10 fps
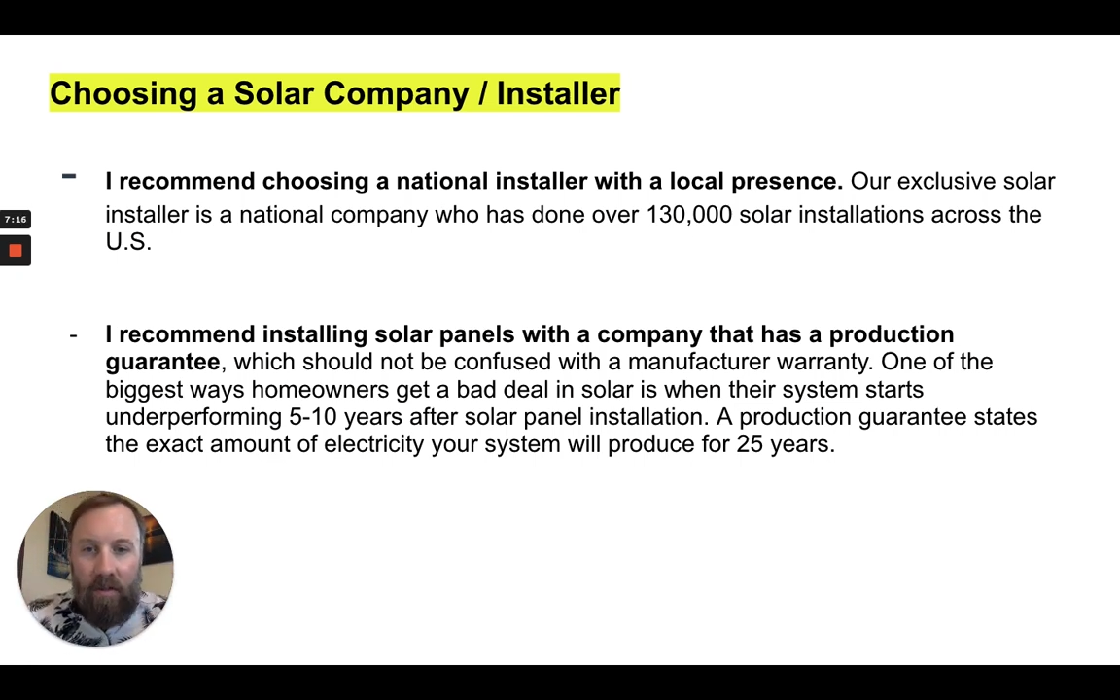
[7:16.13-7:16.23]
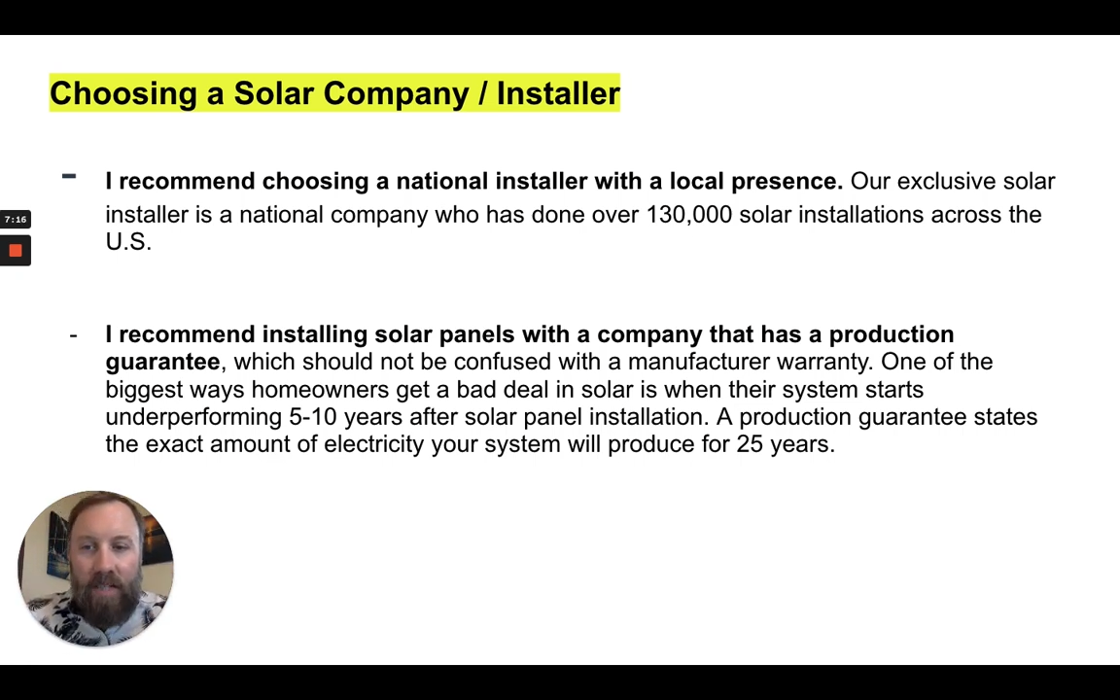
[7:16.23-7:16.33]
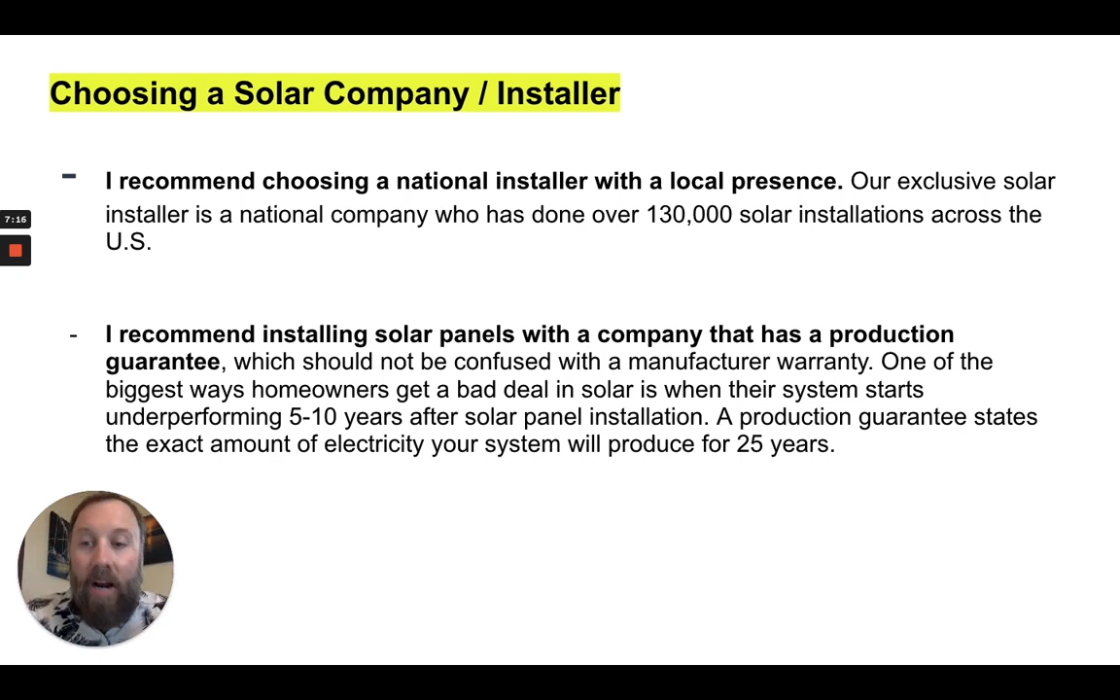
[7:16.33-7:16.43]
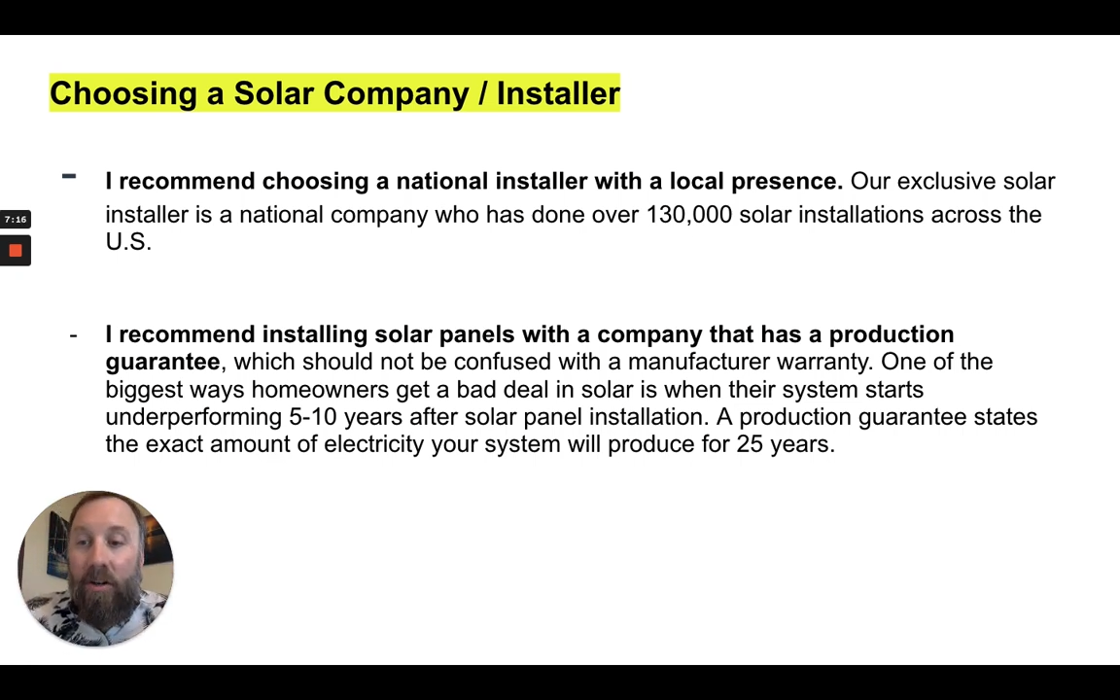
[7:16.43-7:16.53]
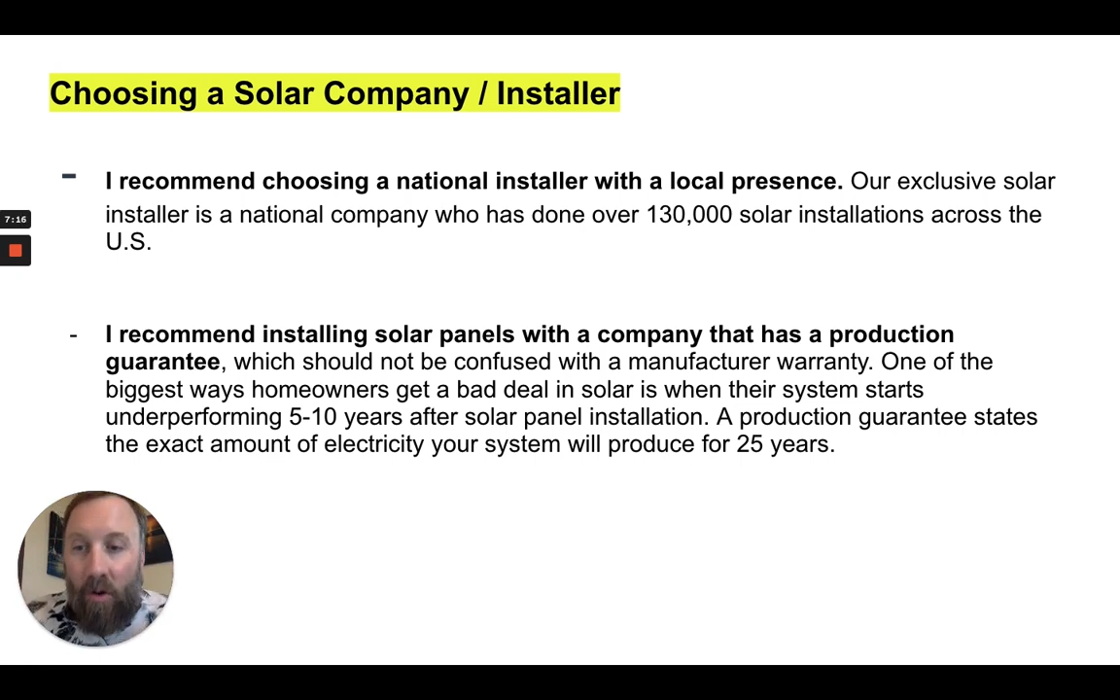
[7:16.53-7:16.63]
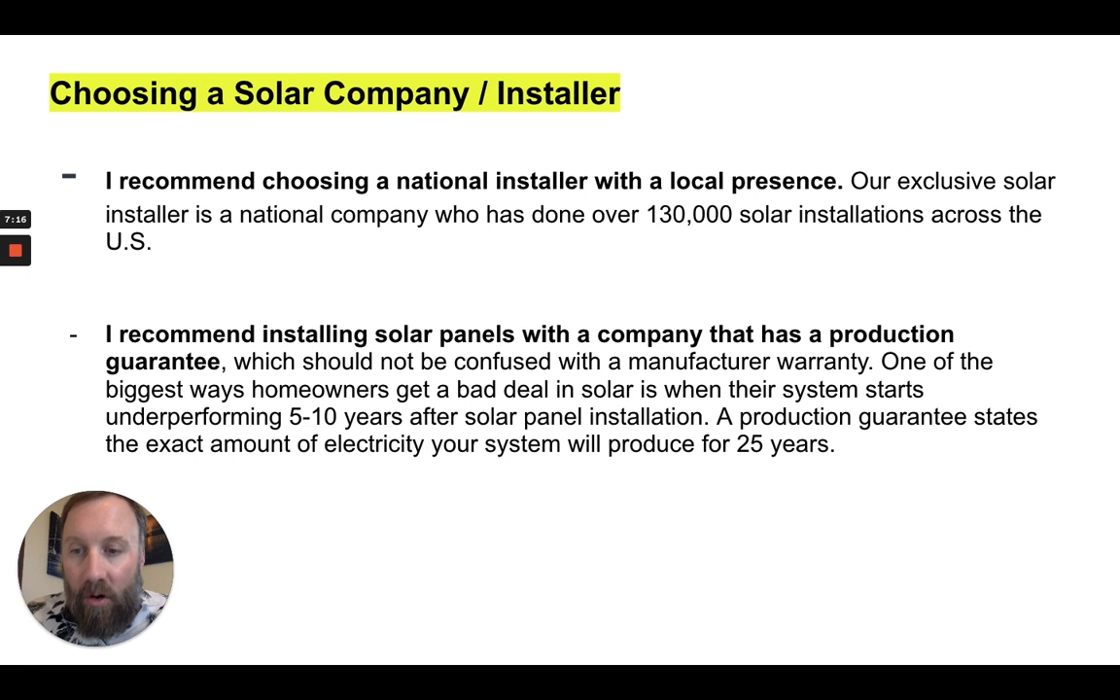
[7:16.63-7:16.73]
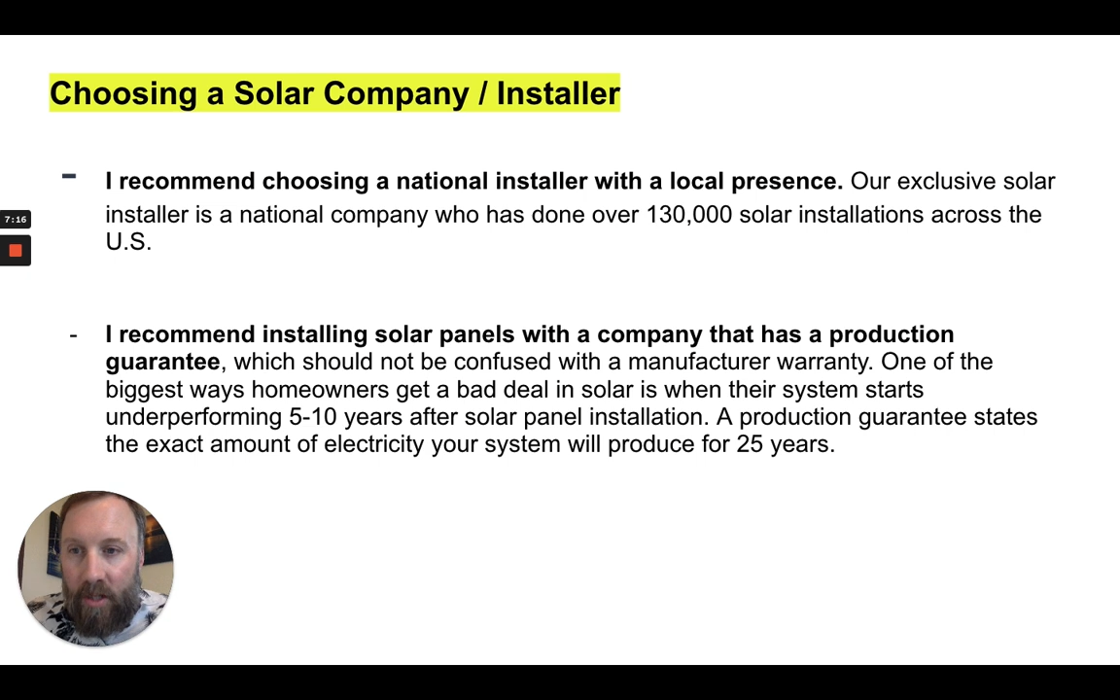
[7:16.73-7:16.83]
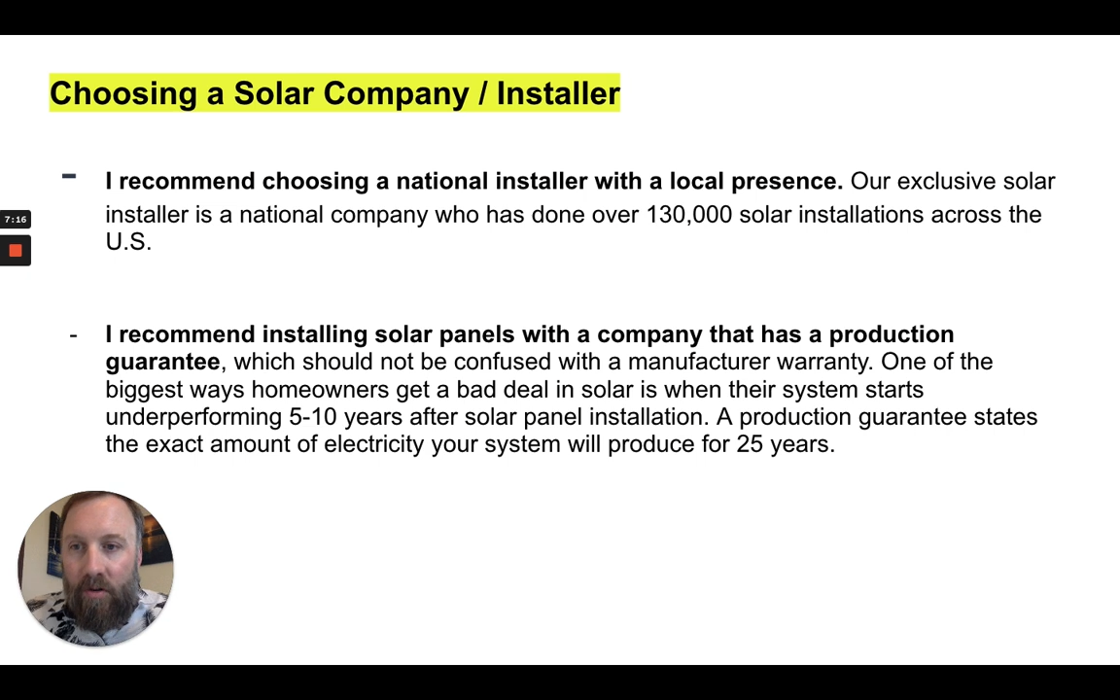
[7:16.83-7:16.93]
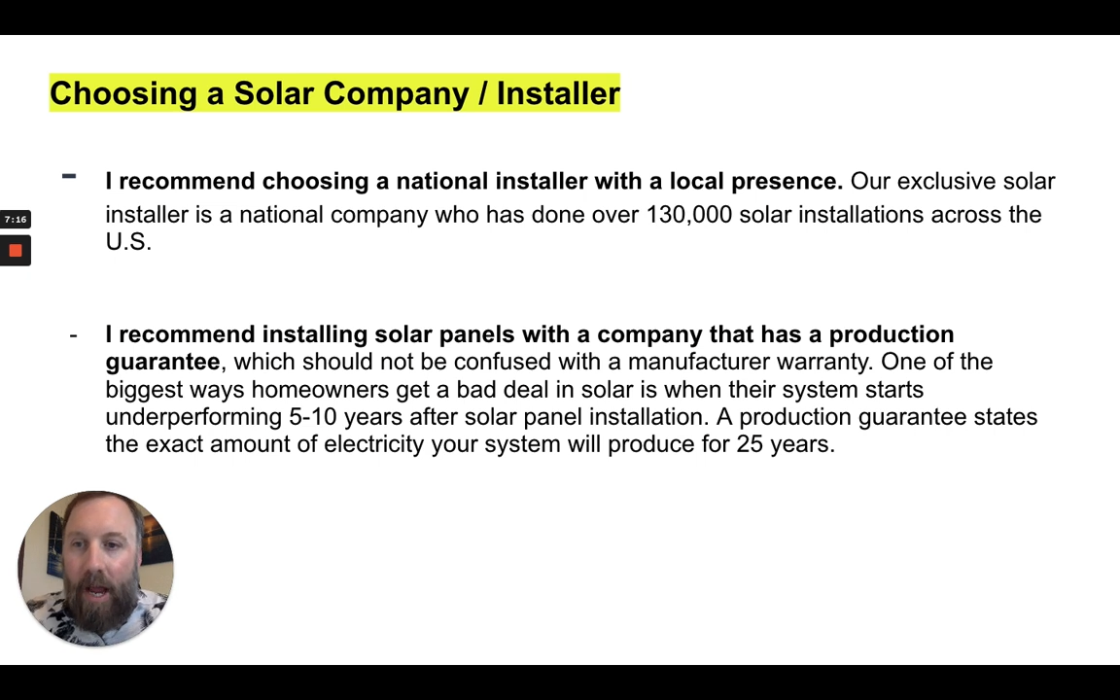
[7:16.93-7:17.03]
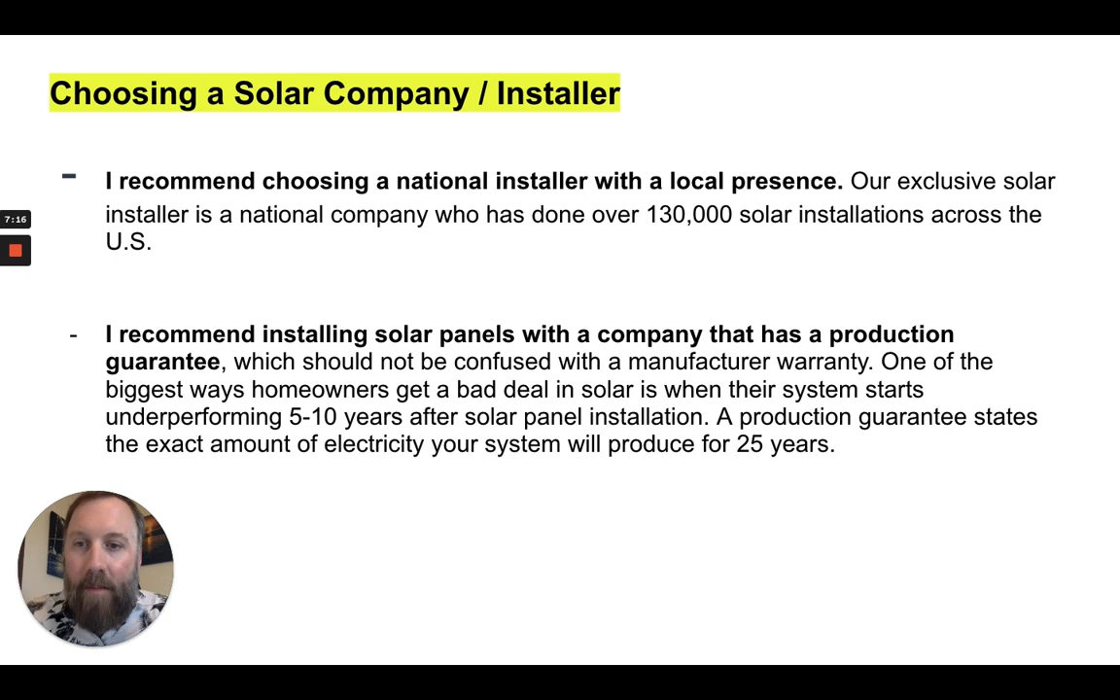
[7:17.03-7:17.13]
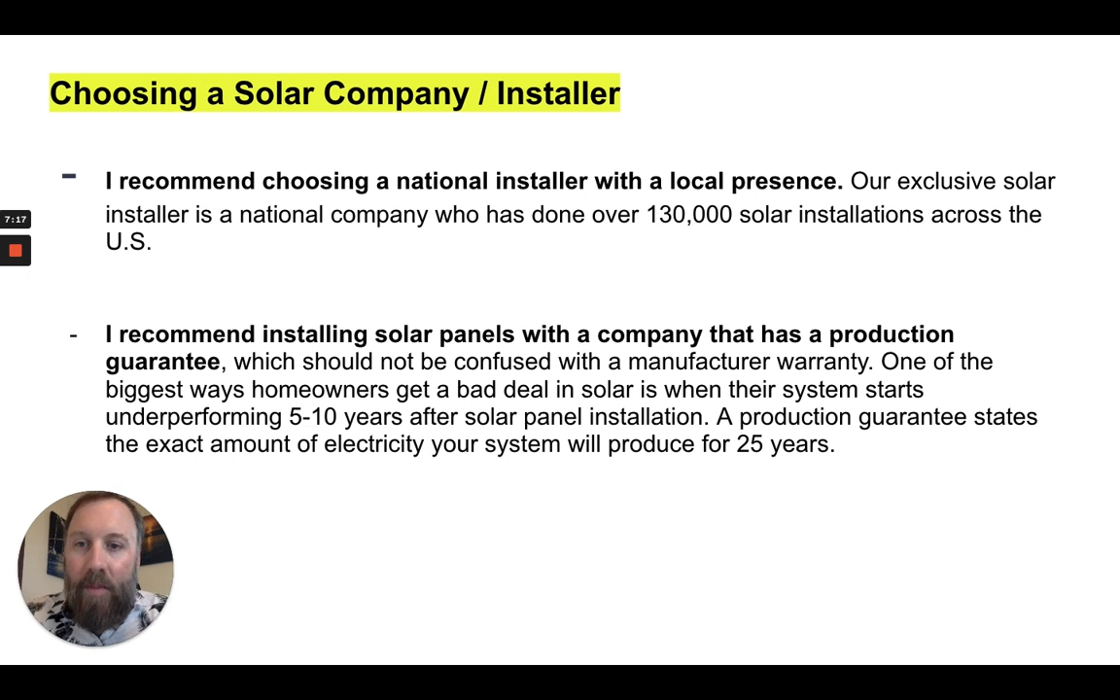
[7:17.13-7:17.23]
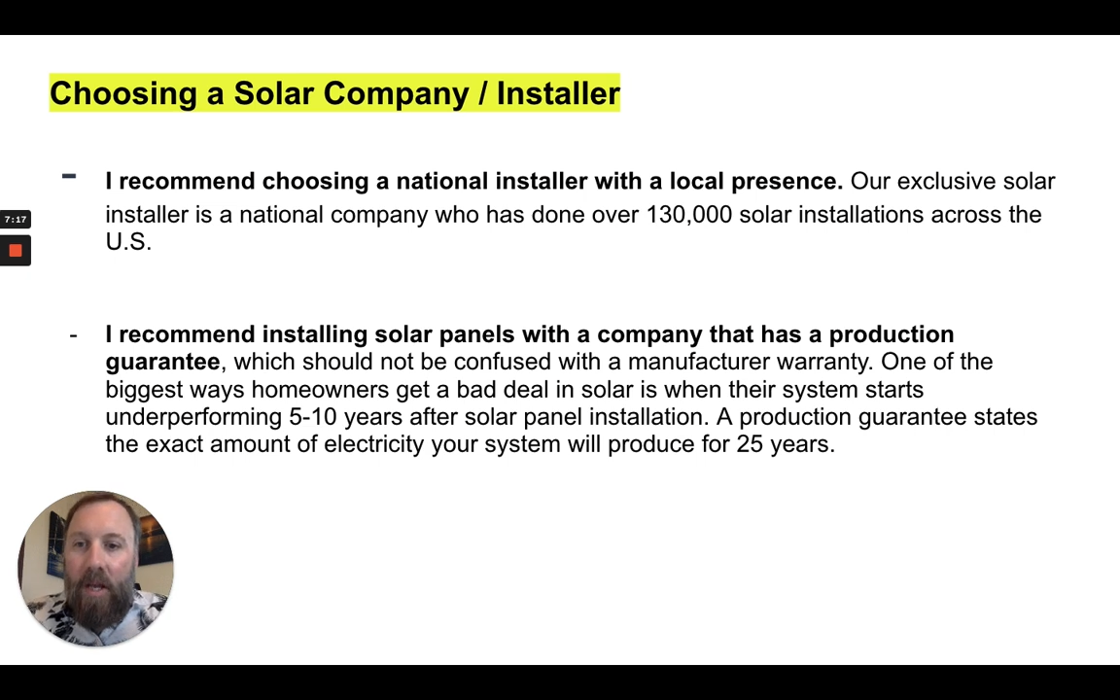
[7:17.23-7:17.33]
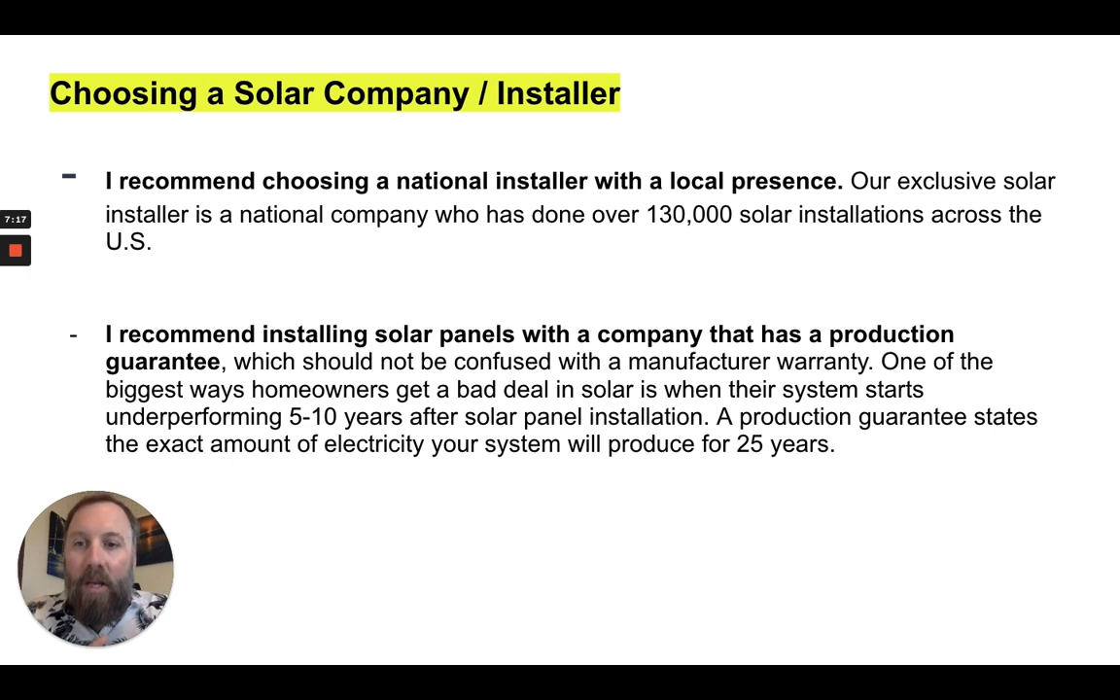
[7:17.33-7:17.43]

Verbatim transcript: territories, right?